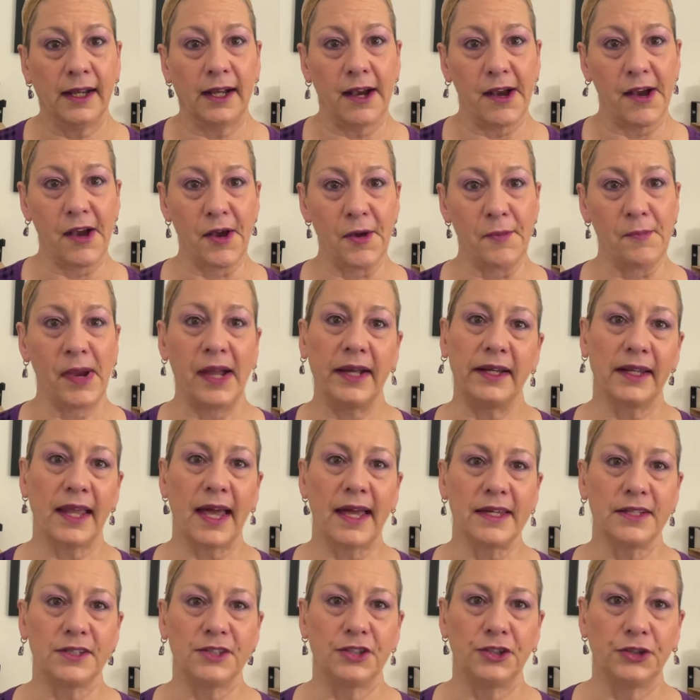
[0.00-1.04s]
Um, I
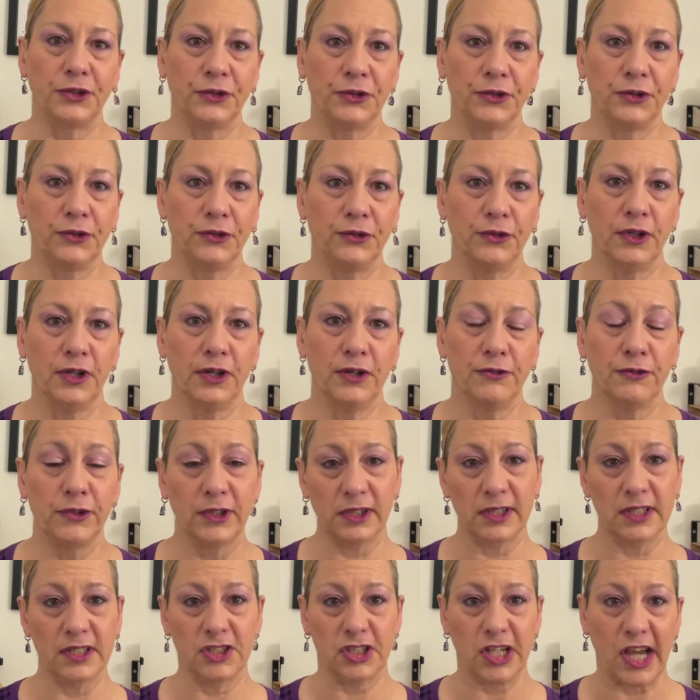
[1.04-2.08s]
like to
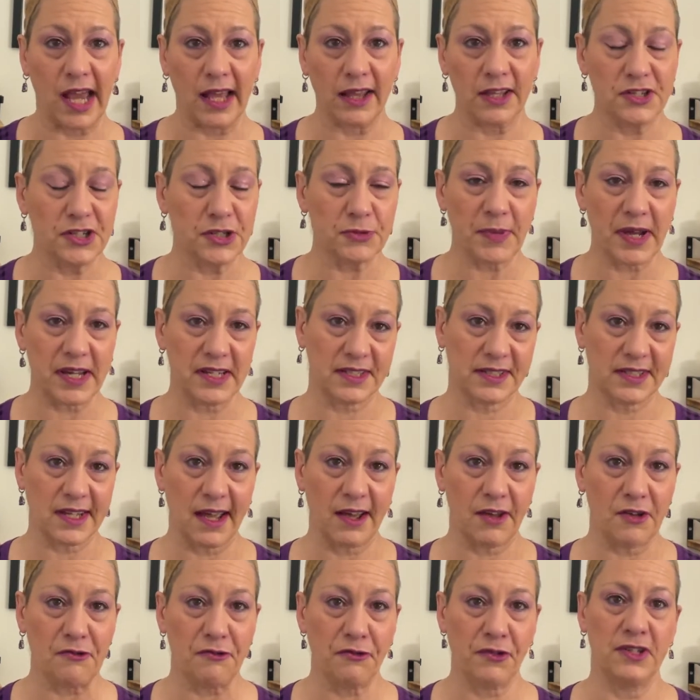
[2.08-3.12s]
really challenge
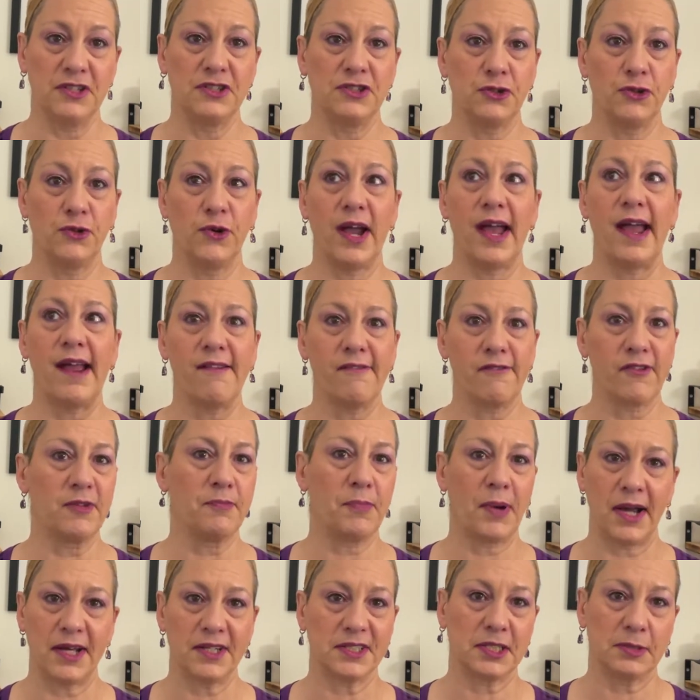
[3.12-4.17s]
myself and do every
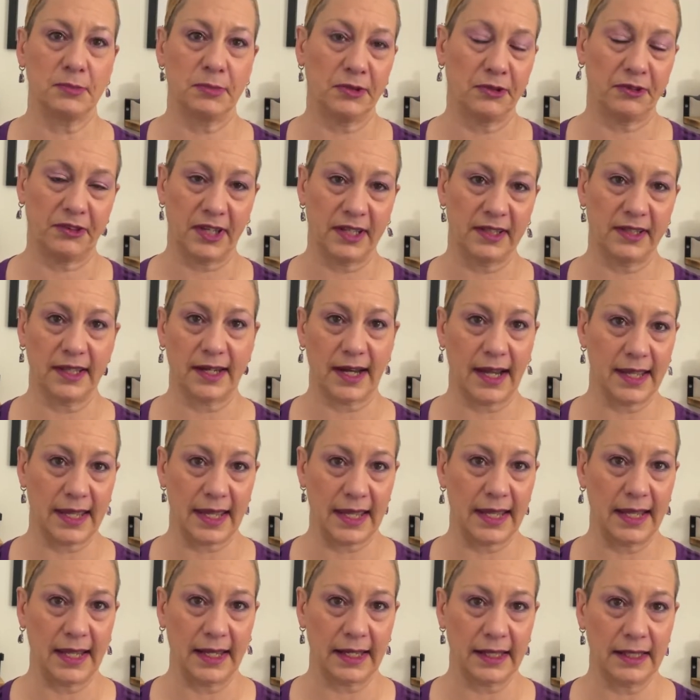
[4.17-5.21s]
possible thing that I
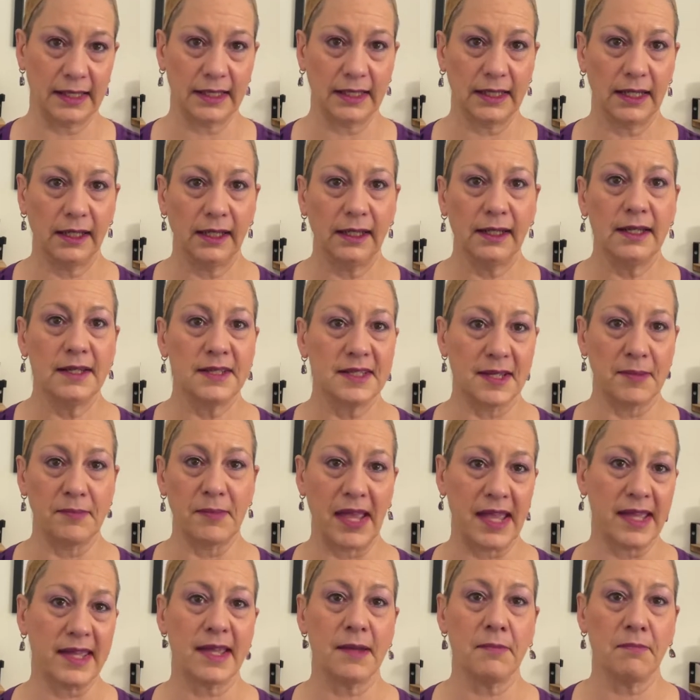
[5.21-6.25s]
can to
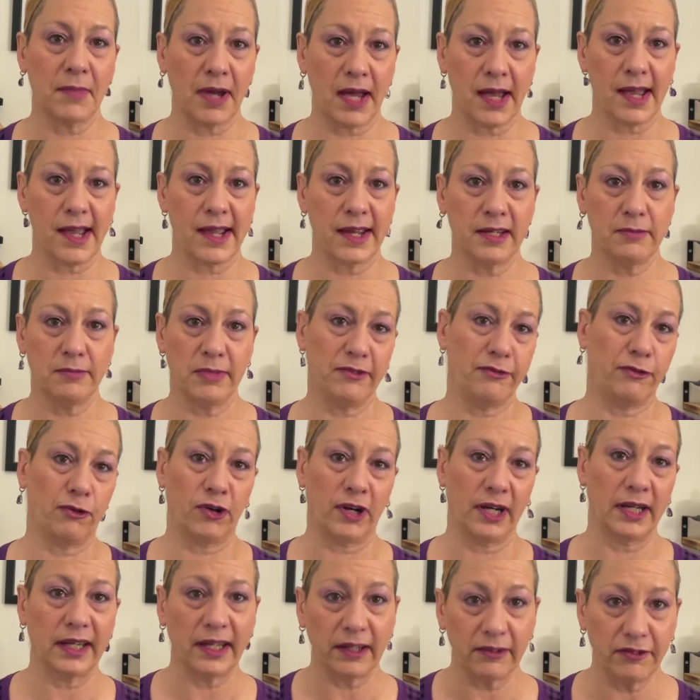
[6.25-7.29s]
make it mine before
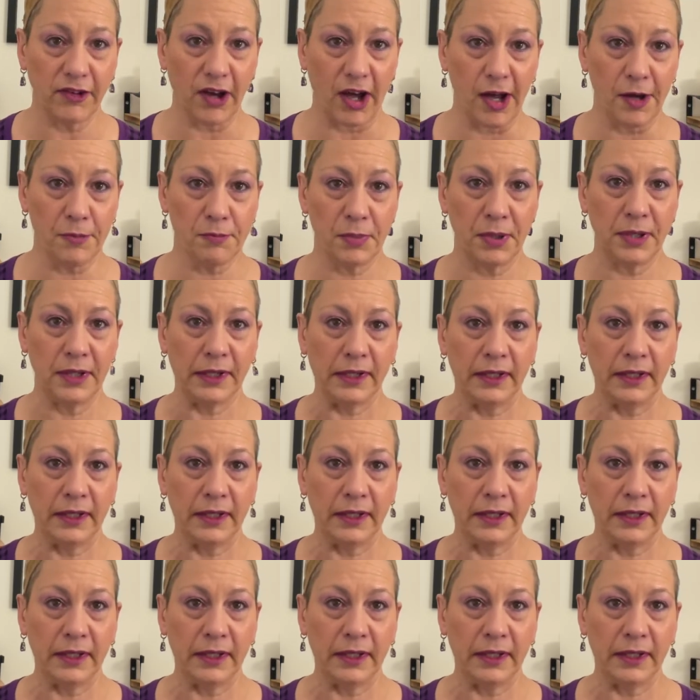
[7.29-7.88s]
I give up.